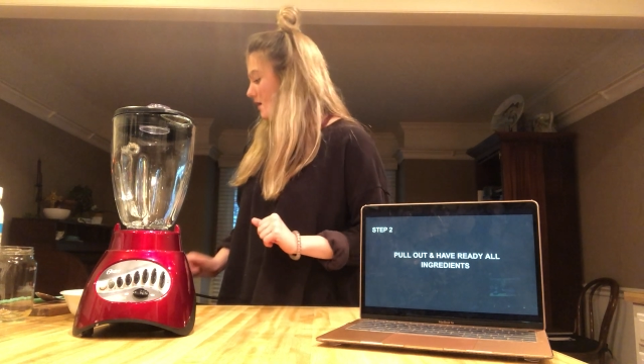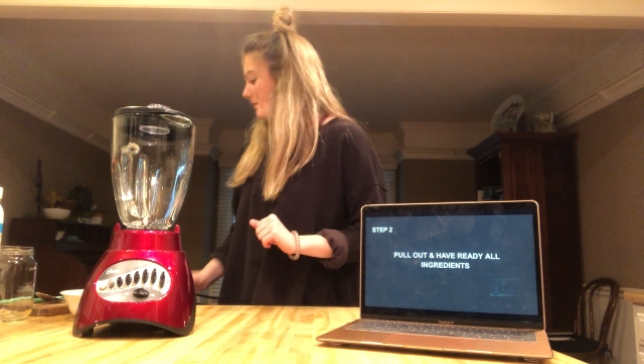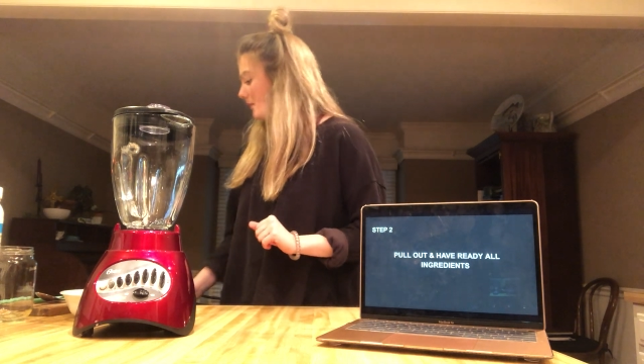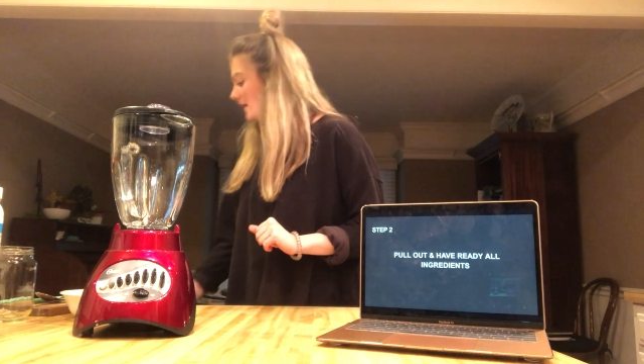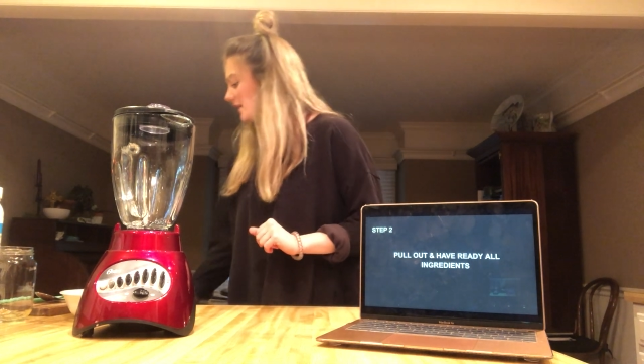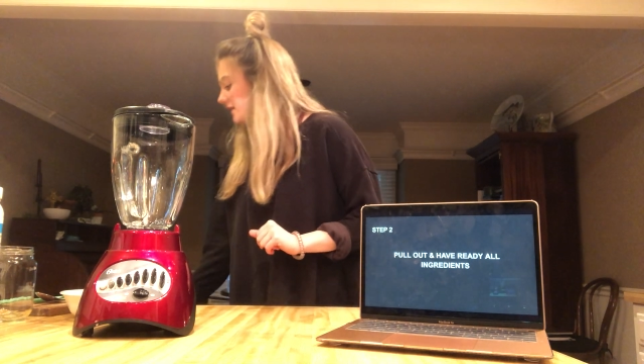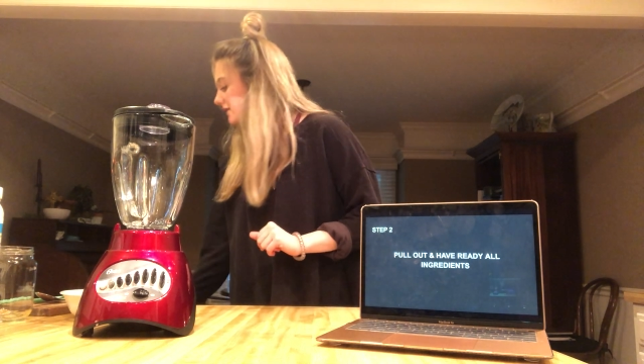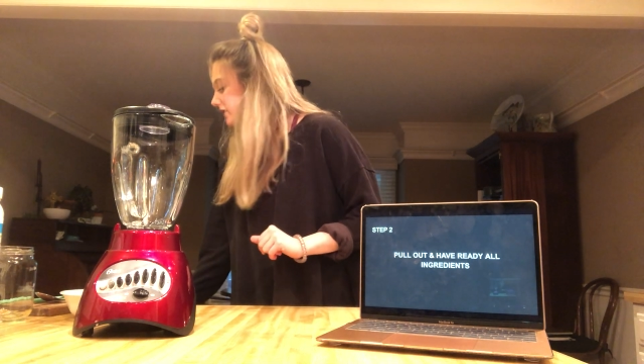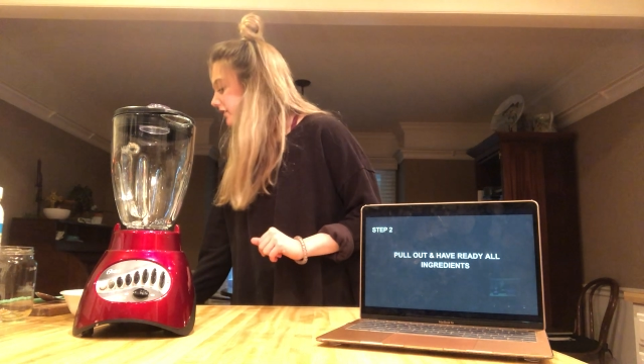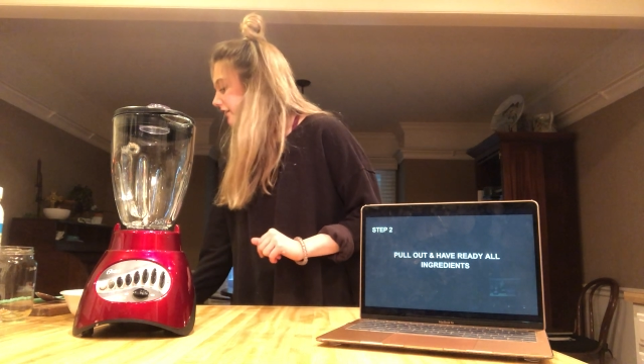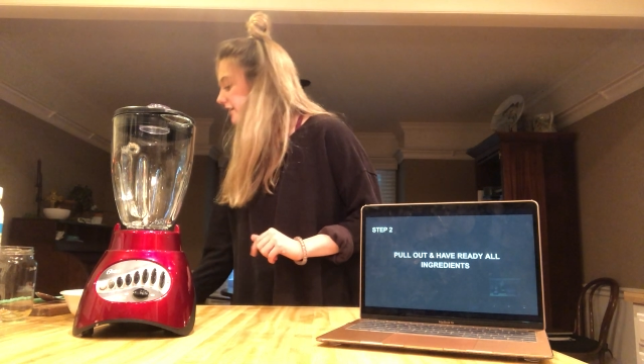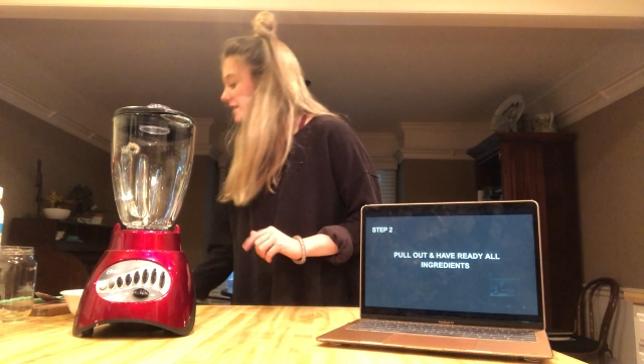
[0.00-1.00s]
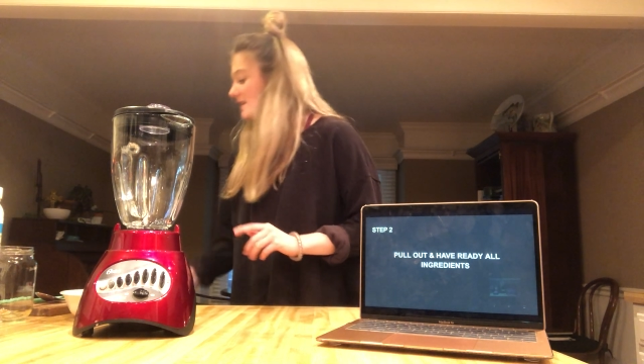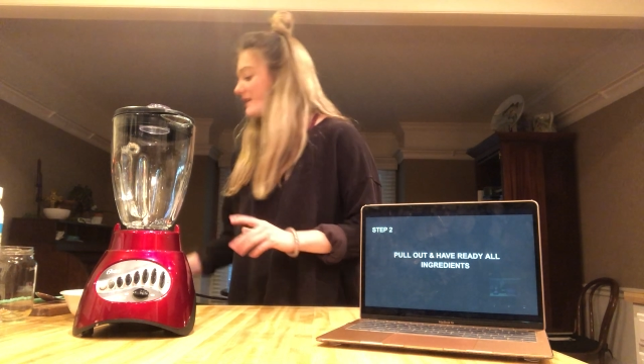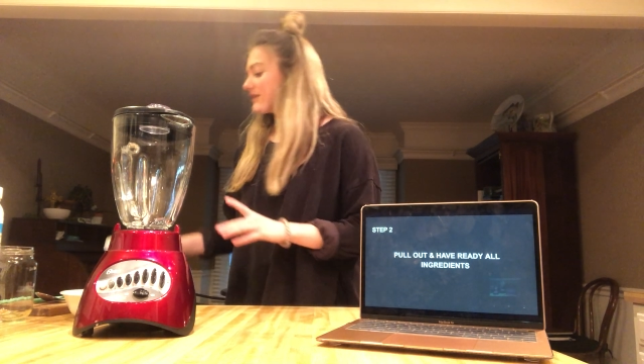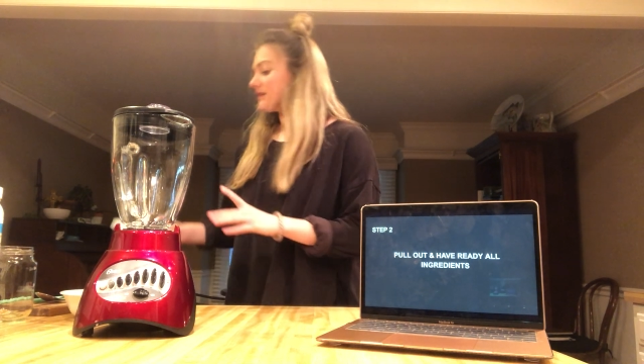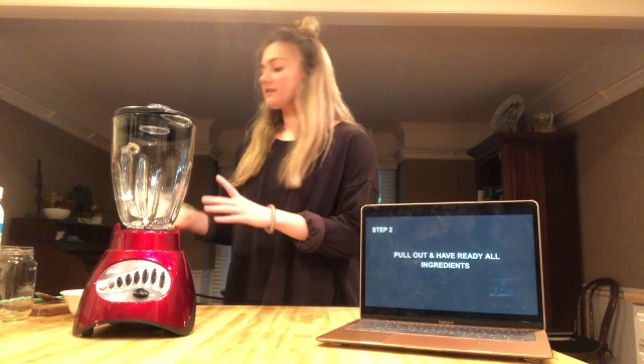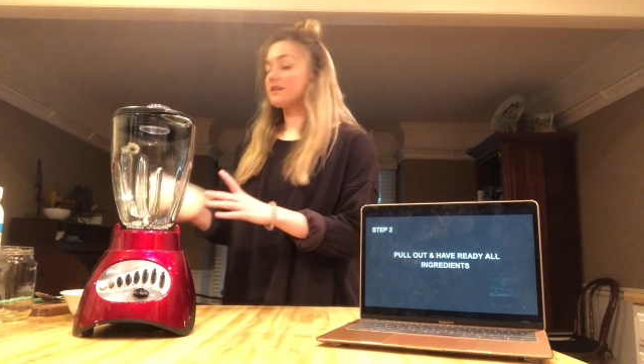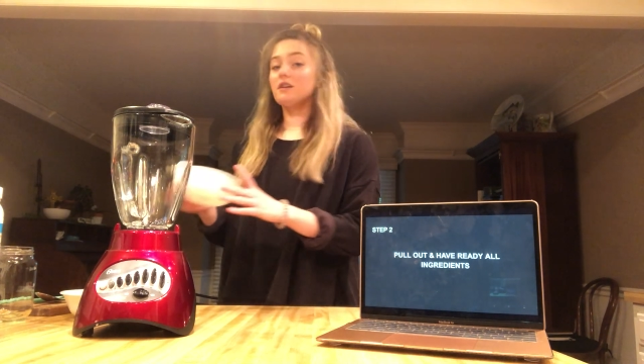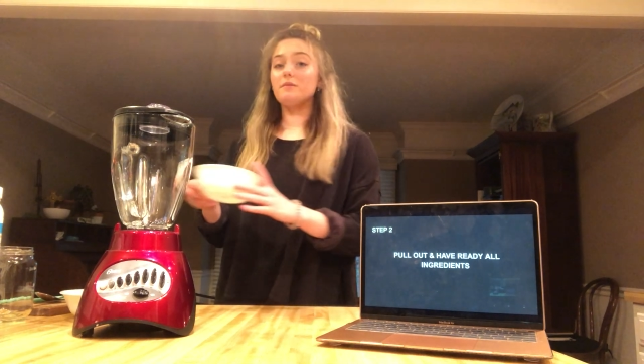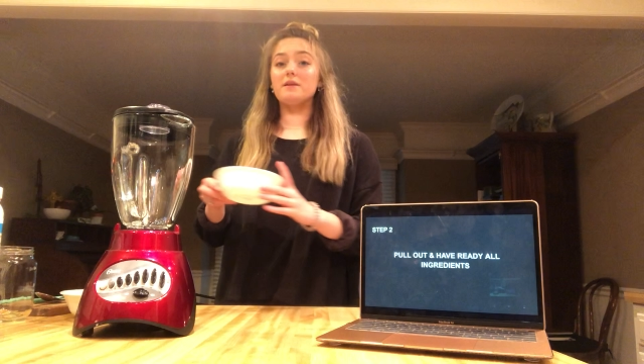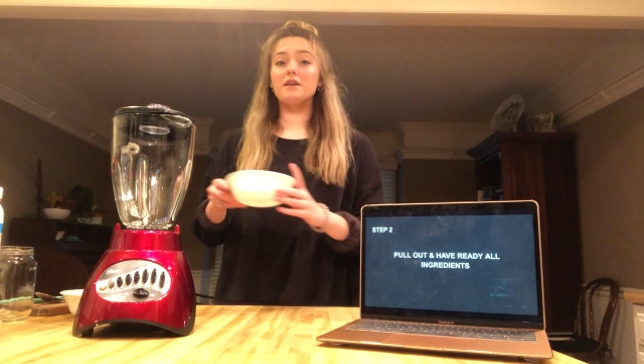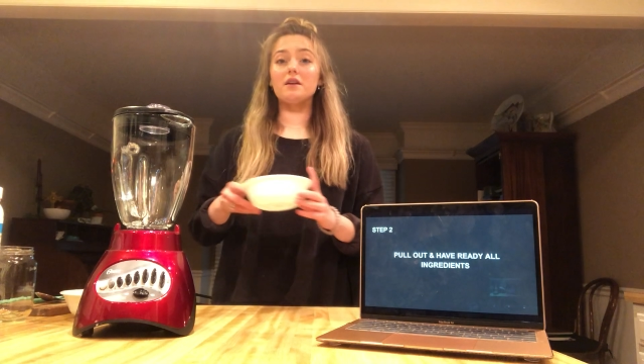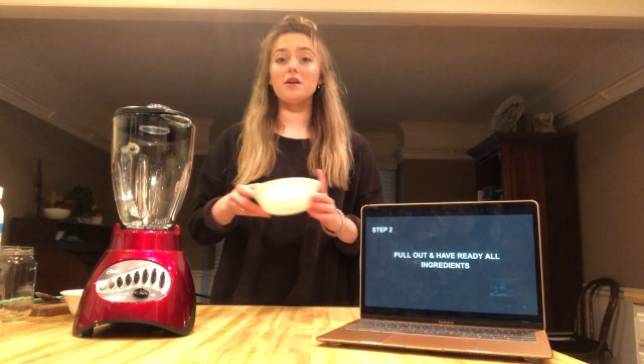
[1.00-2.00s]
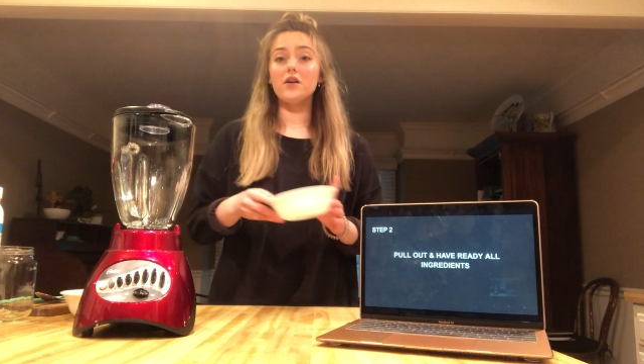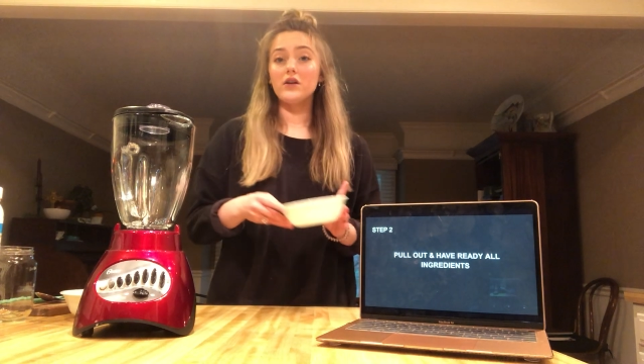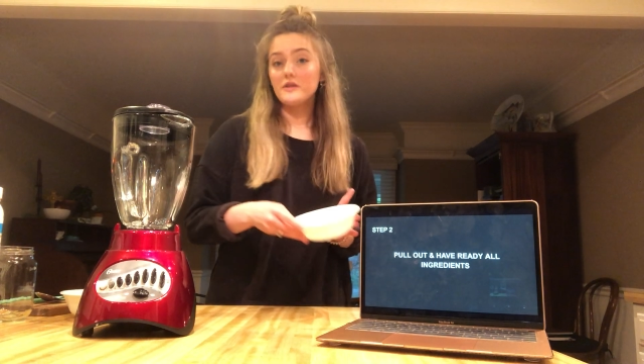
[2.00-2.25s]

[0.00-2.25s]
My next ingredient is going to be